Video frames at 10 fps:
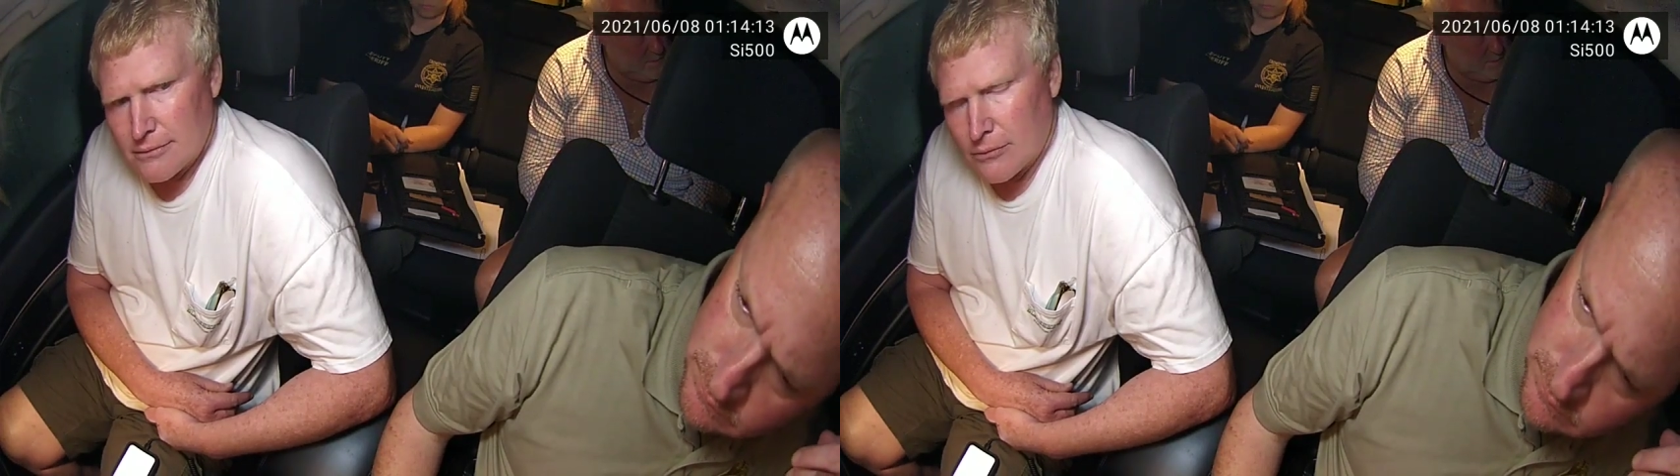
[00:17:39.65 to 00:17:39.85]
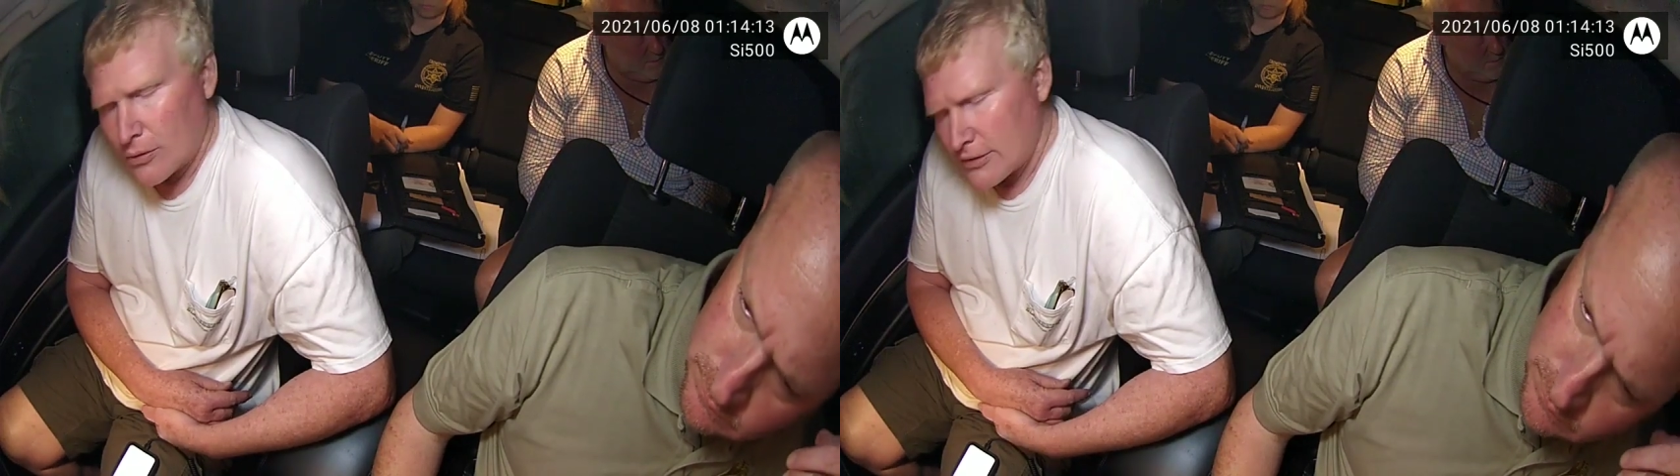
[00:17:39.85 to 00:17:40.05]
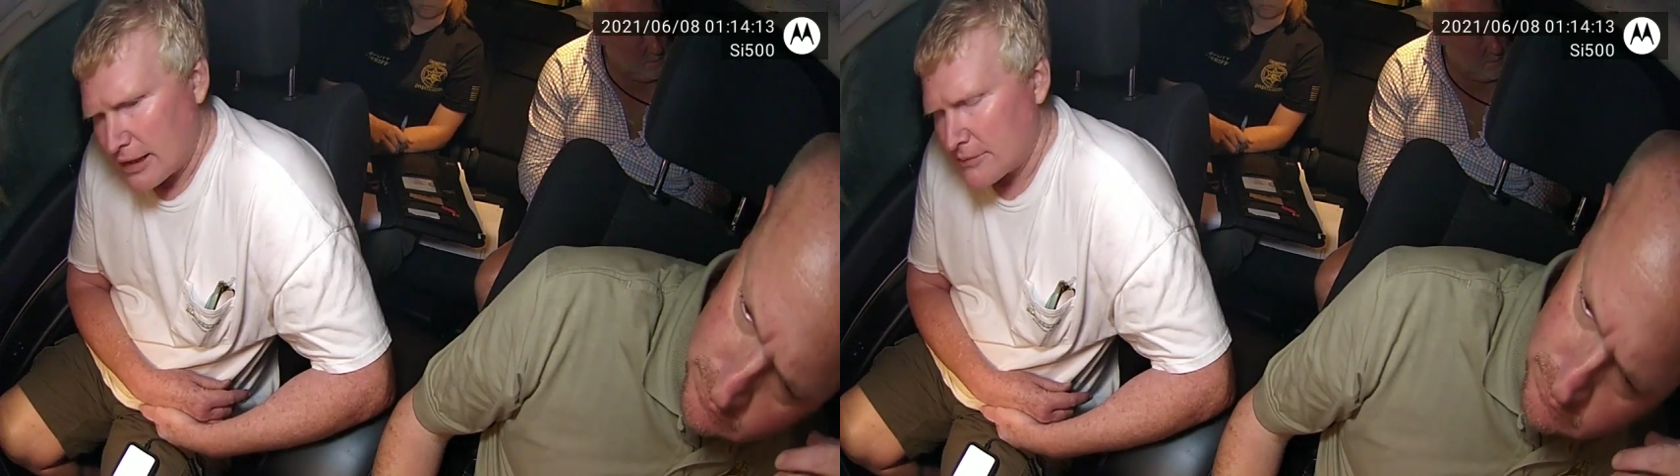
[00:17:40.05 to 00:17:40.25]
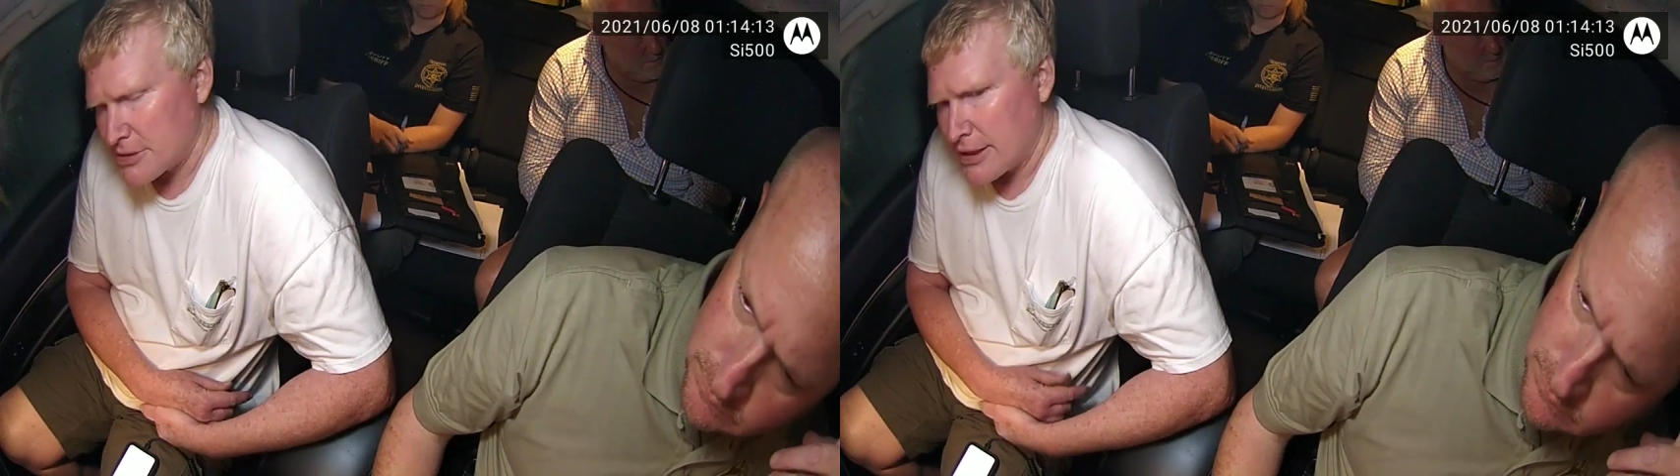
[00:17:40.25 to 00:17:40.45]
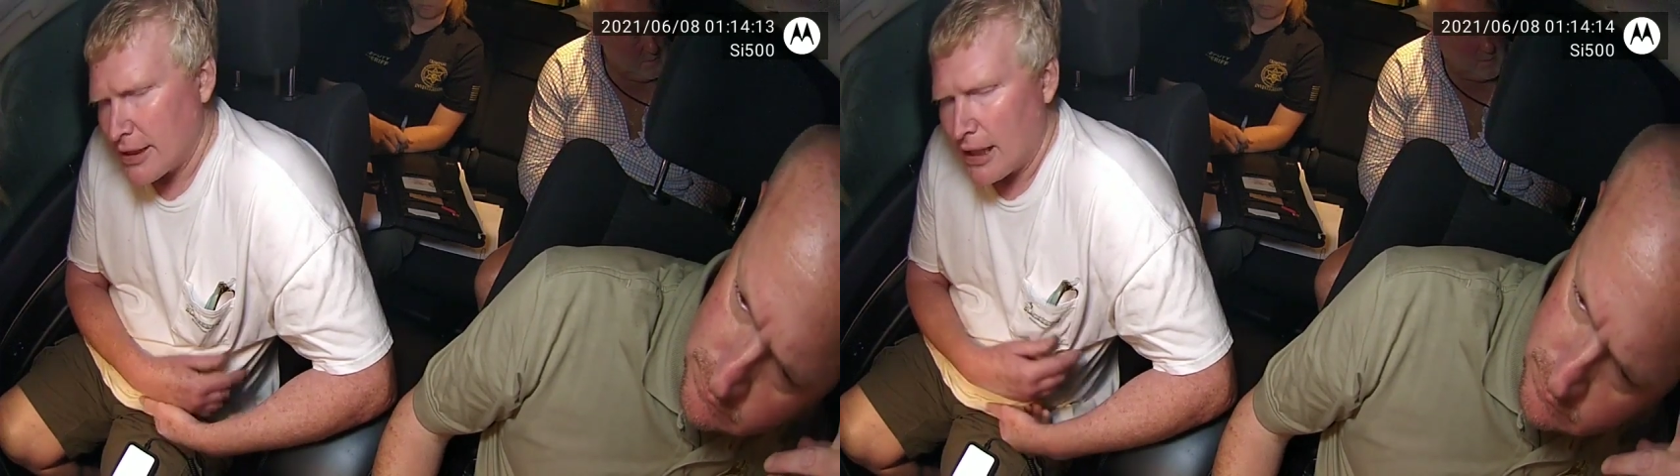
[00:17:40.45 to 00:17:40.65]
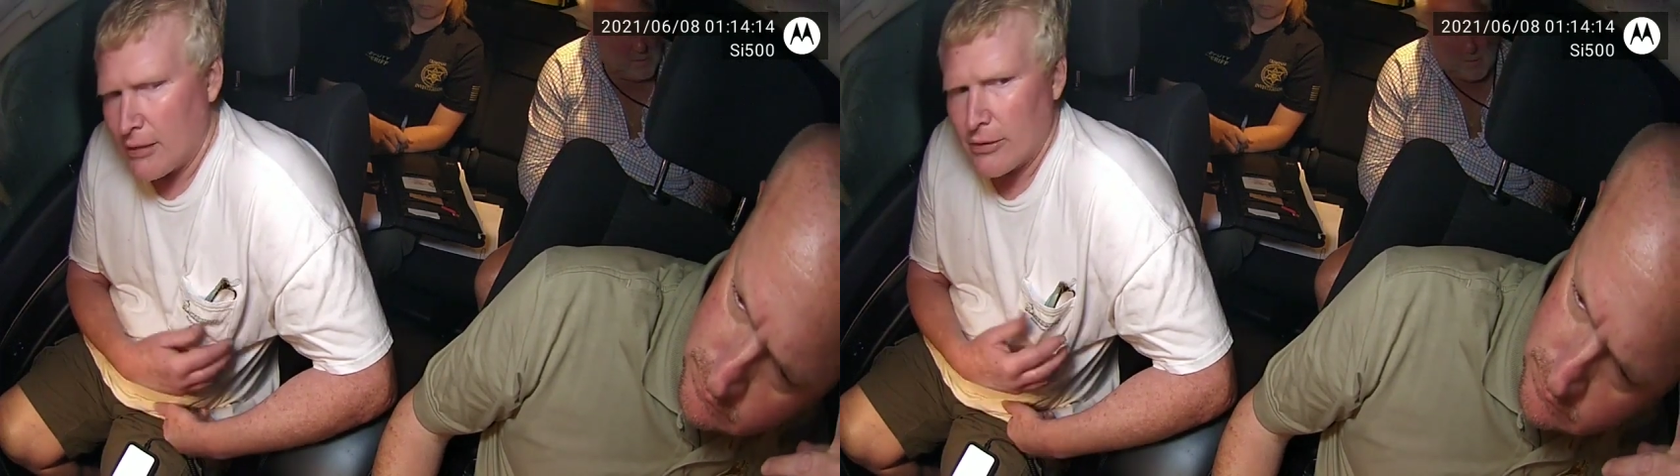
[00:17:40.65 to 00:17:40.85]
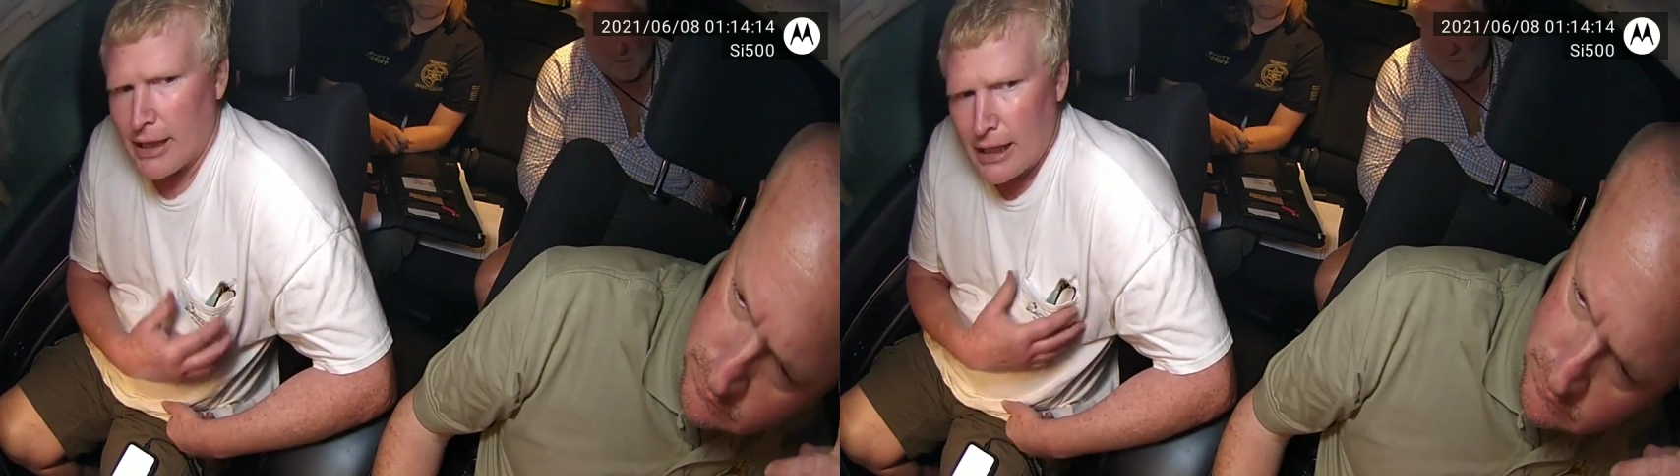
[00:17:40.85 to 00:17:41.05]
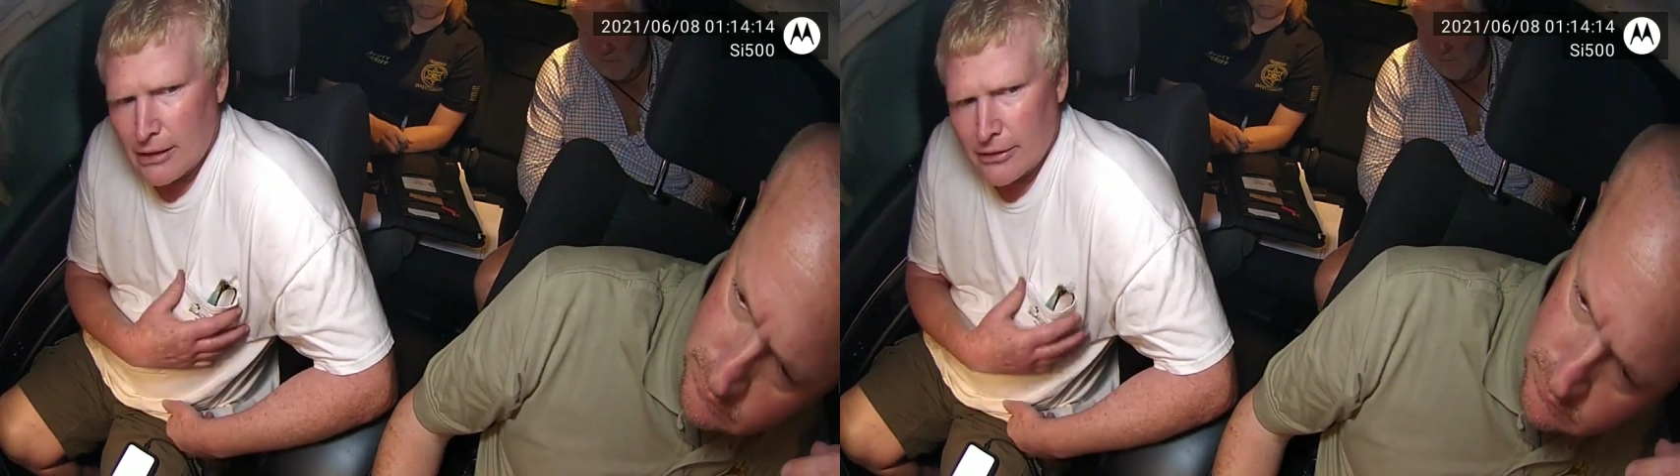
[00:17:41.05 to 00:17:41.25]
more times than not, when
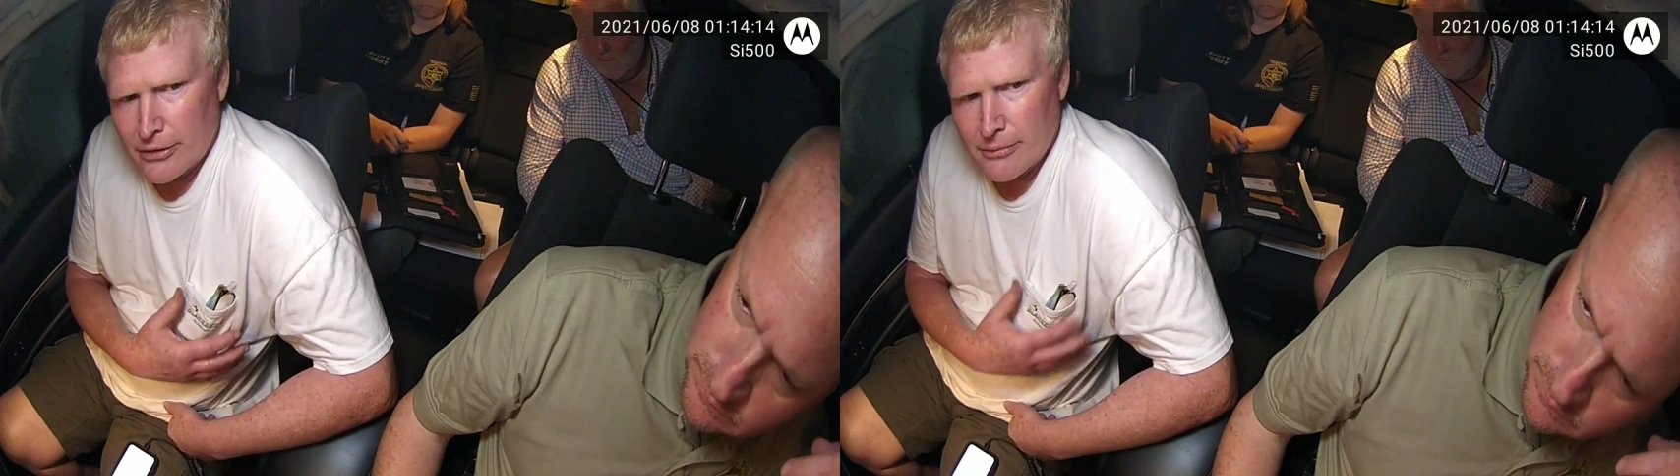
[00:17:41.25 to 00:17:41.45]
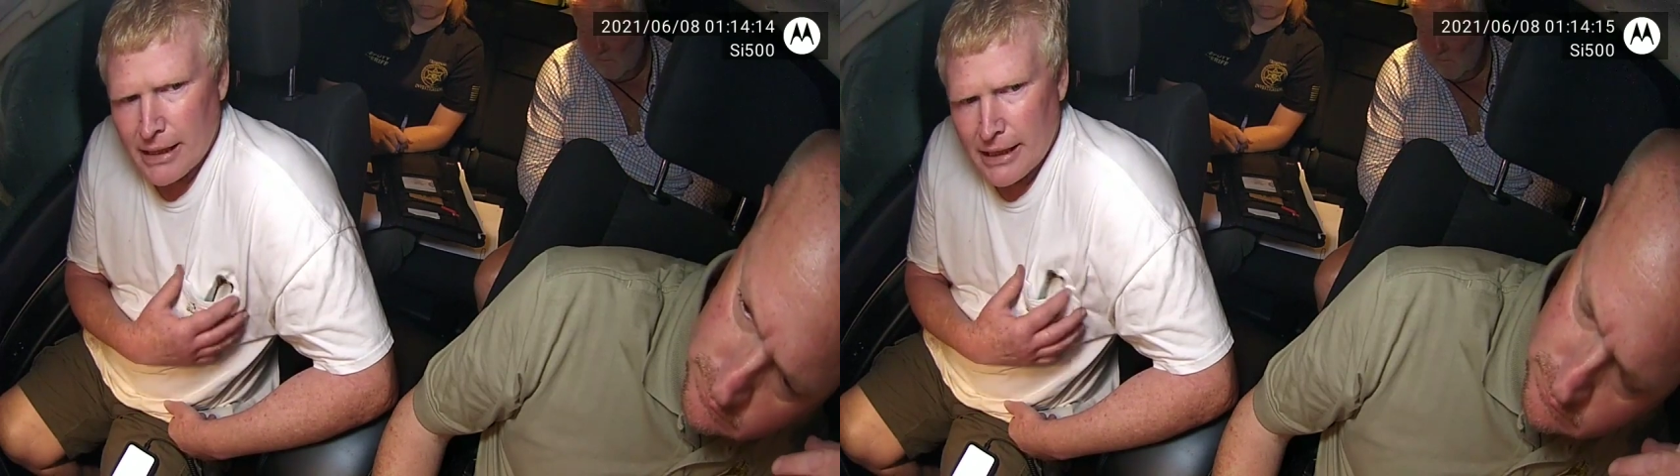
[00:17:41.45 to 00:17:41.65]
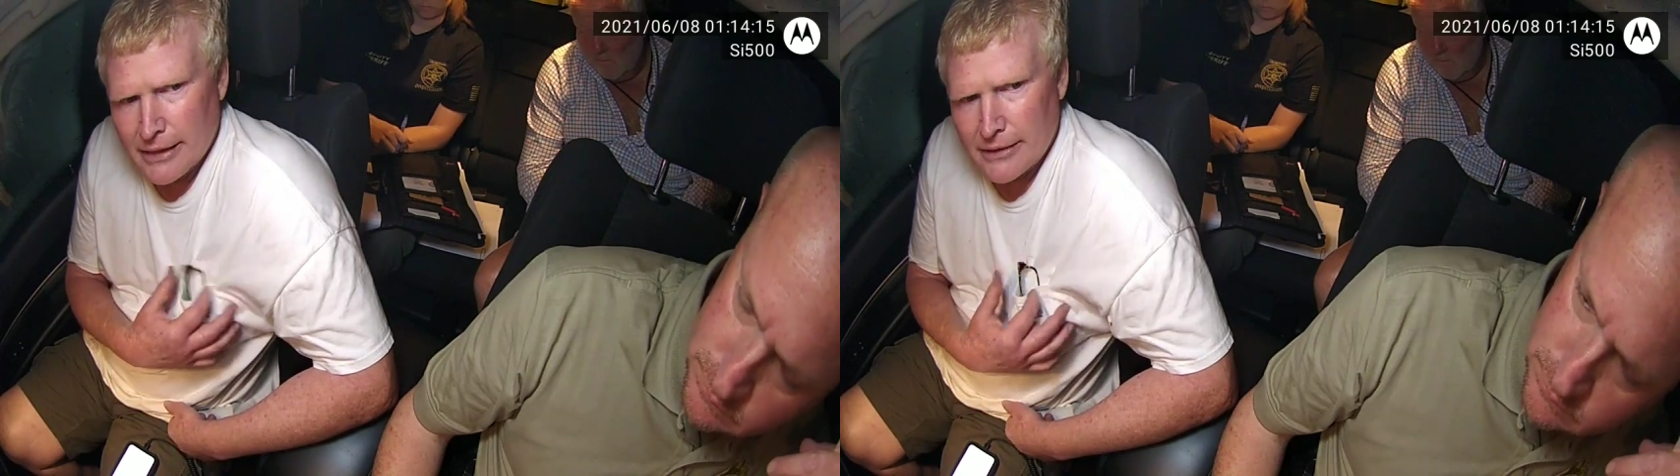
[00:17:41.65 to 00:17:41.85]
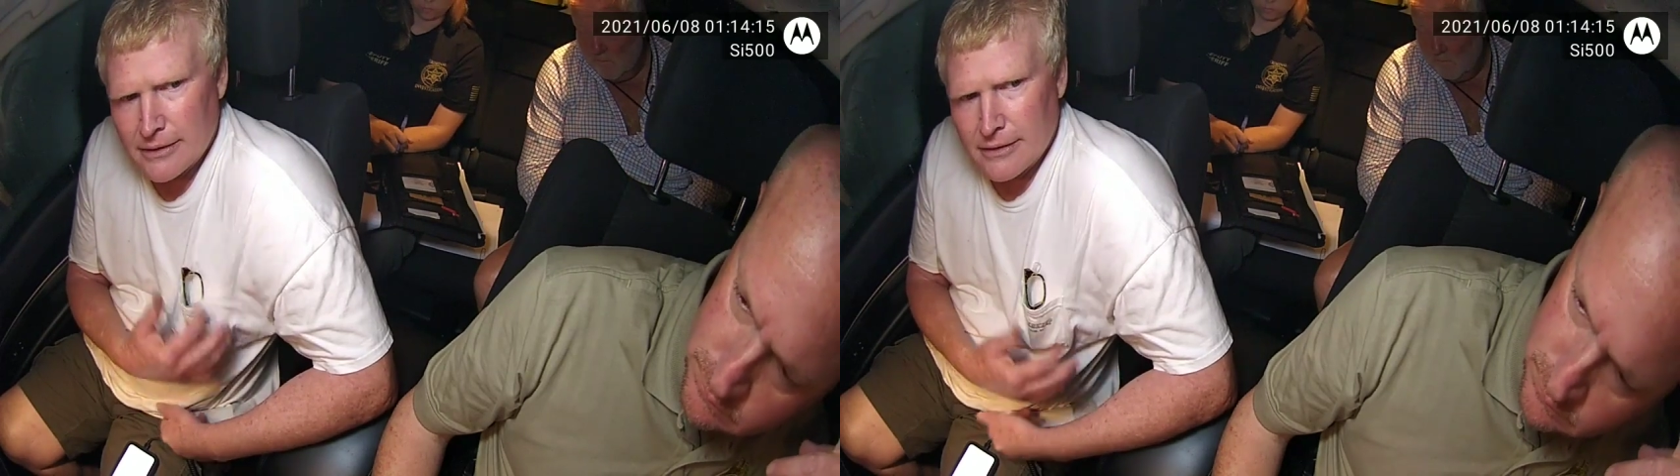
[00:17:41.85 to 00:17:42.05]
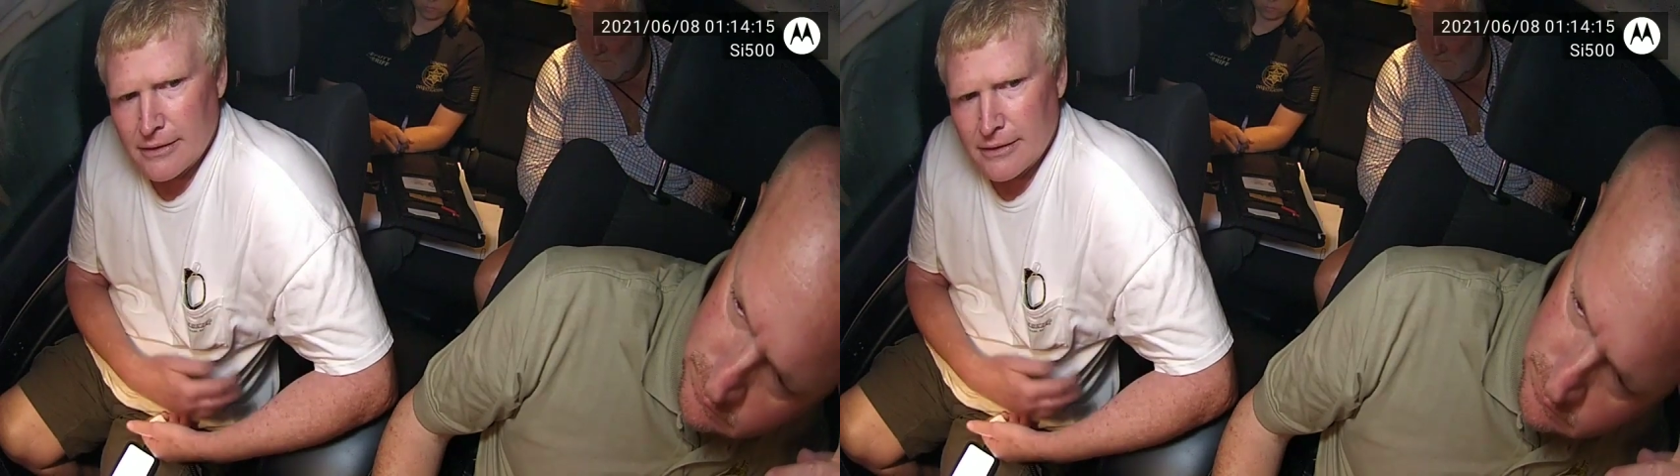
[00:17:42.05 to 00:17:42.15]
I learned about it,